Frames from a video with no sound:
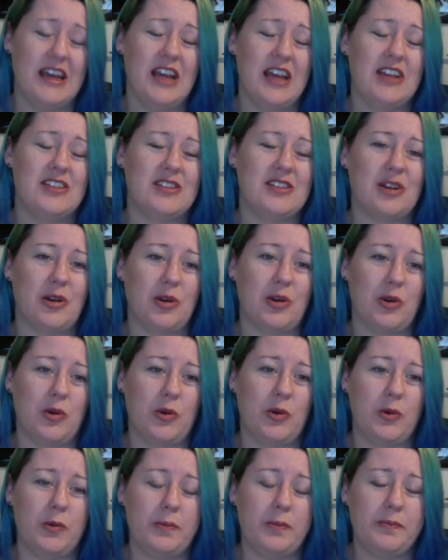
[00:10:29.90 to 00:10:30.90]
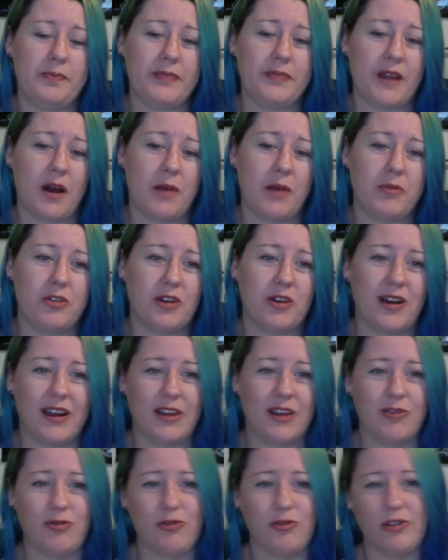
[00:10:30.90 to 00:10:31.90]
So I'm
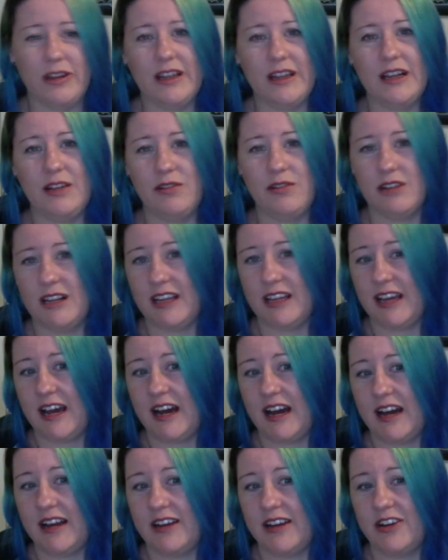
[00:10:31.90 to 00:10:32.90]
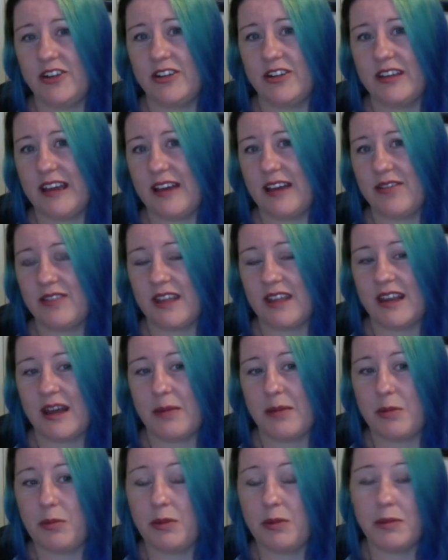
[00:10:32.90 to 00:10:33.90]
trying really, really hard not to have that
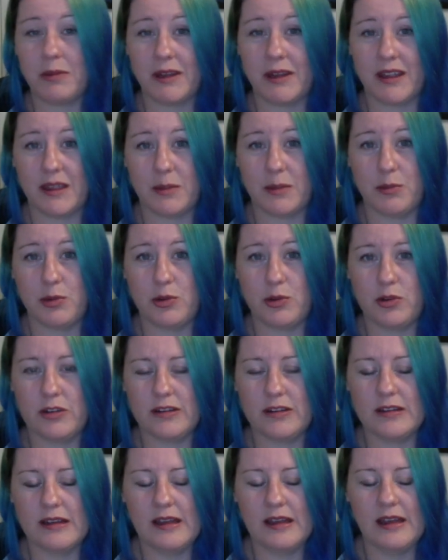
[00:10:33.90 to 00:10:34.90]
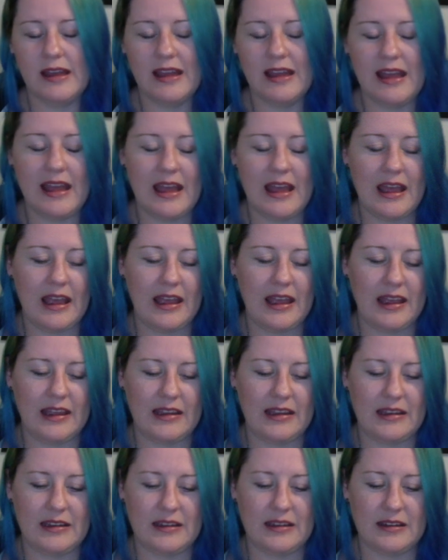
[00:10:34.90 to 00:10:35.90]
happen with my other books.
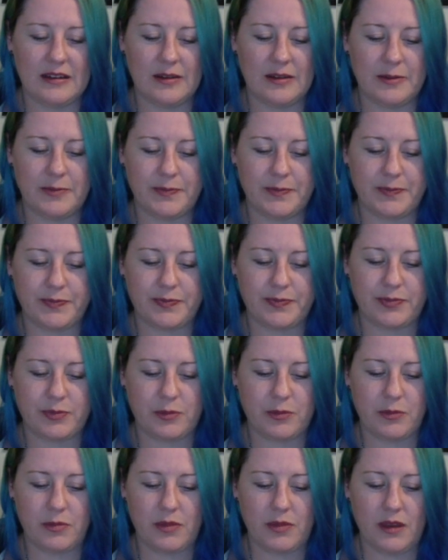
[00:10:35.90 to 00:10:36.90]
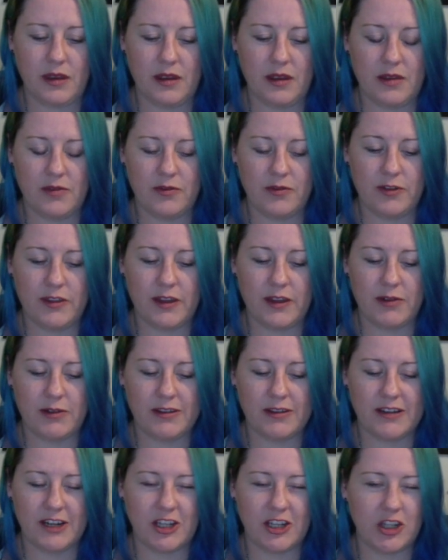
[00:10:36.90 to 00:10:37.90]
And for that
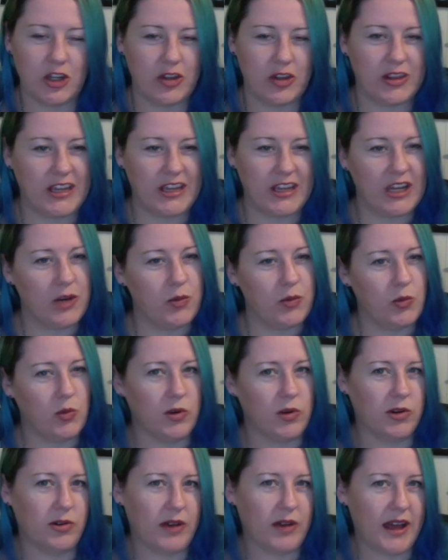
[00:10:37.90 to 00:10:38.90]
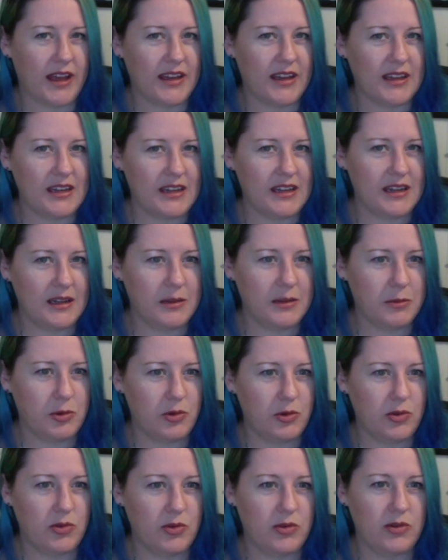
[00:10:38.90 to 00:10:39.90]
reason, I don't think I will add in any
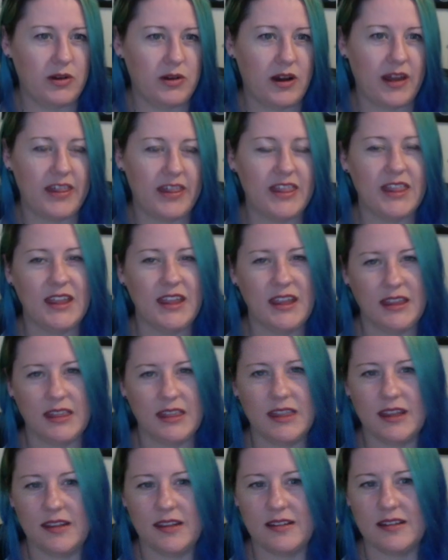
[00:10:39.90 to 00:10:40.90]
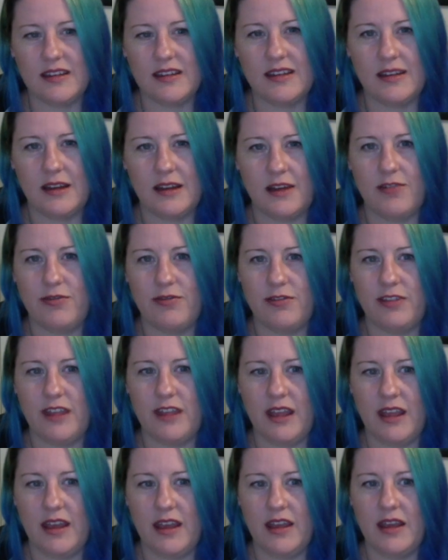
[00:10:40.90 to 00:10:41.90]
more. I think there's enough
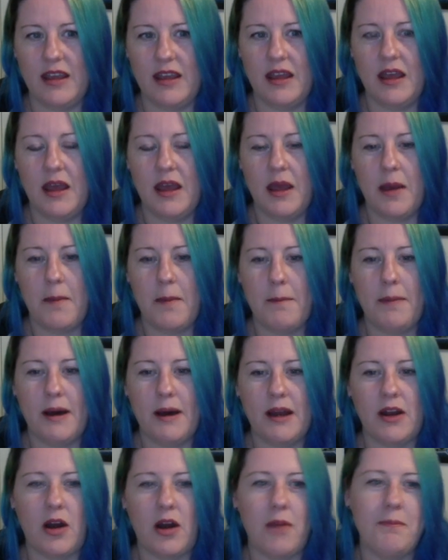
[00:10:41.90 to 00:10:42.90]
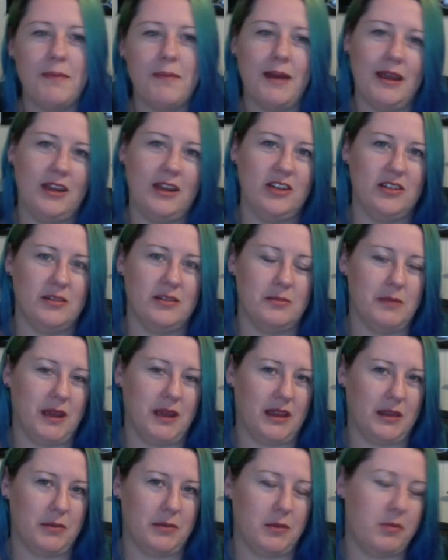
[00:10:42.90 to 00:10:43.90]
there, but I may just
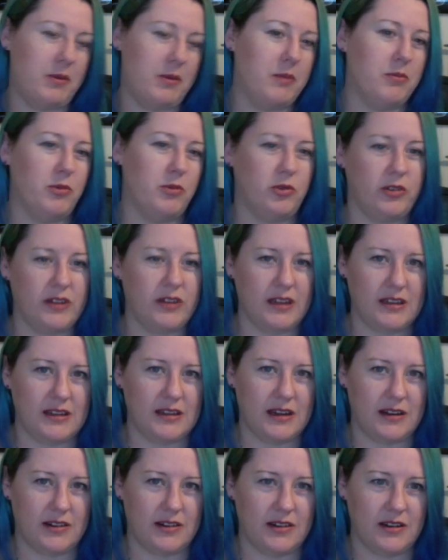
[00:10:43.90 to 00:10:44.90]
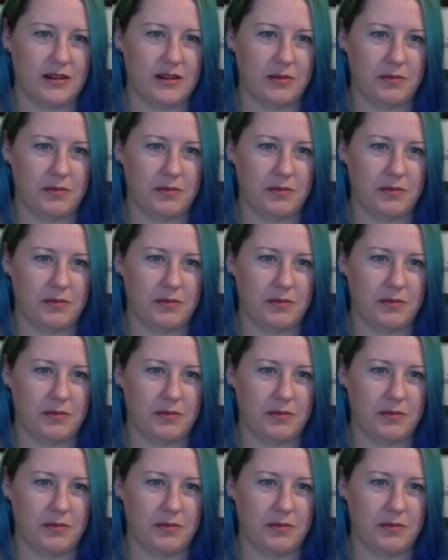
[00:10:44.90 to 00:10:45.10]
make them a bit more detailed and